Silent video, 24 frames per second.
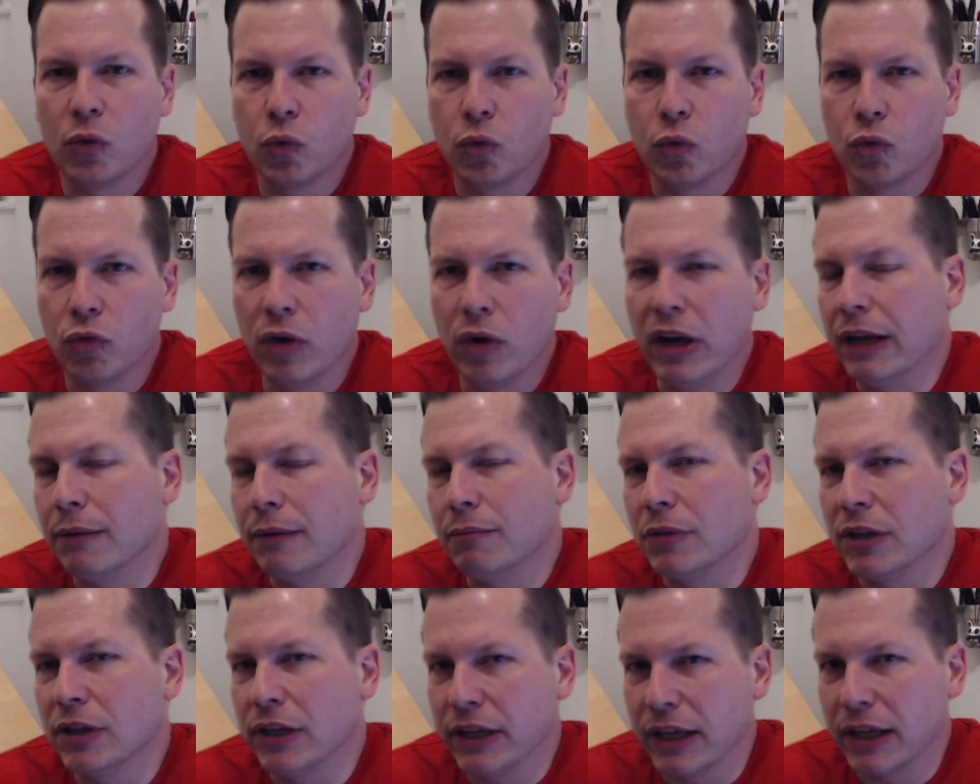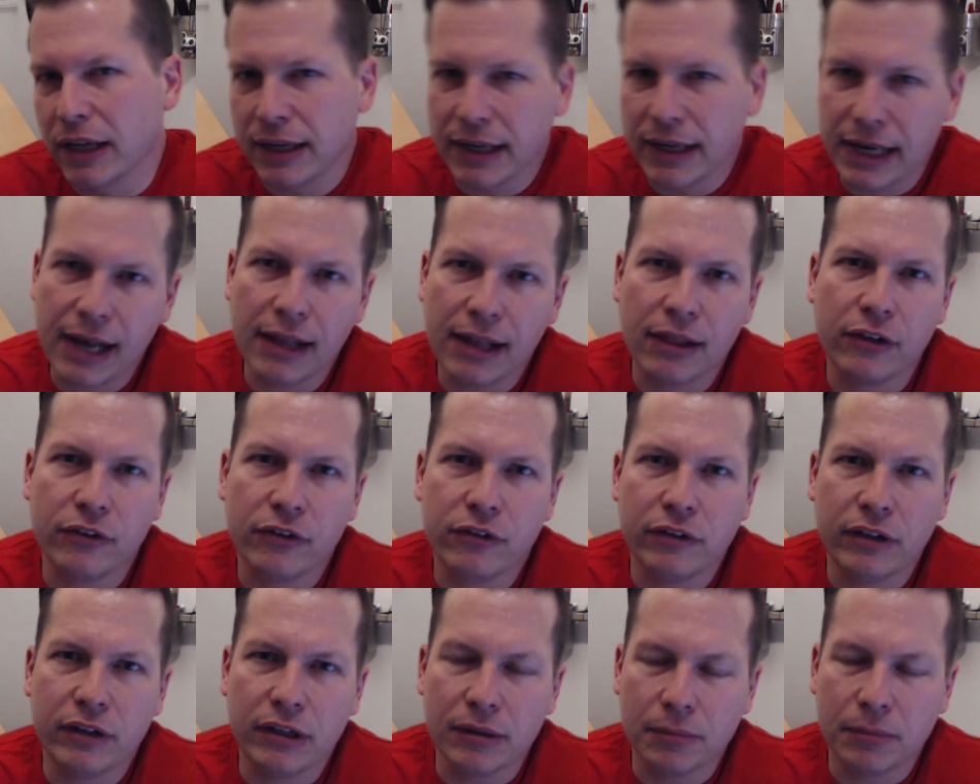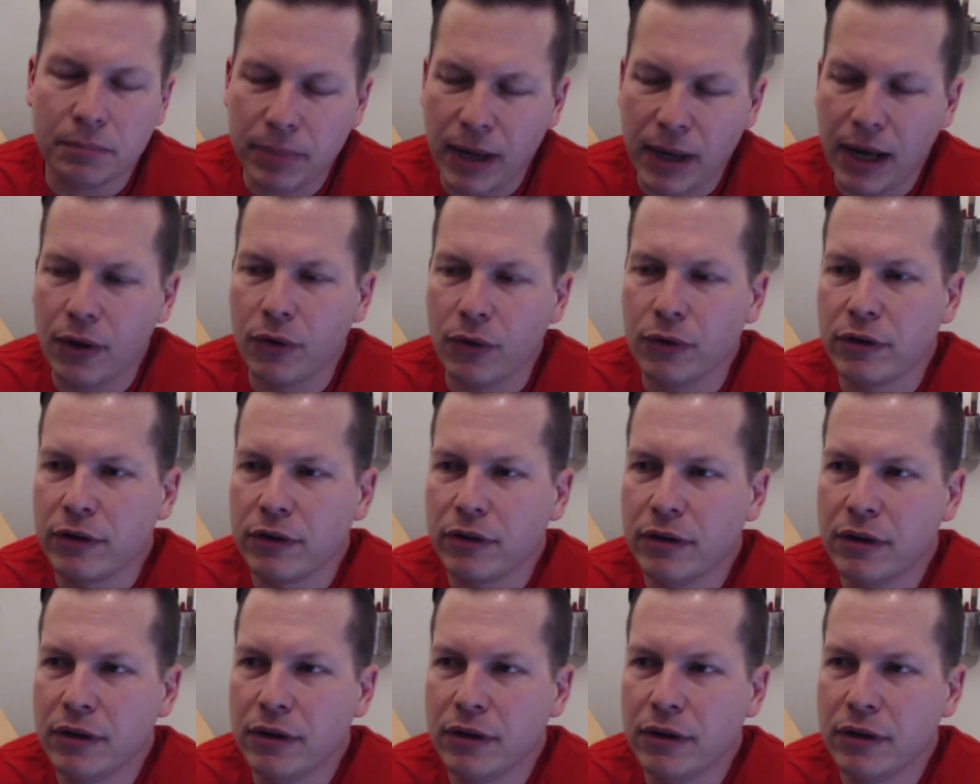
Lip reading: rambling analogy about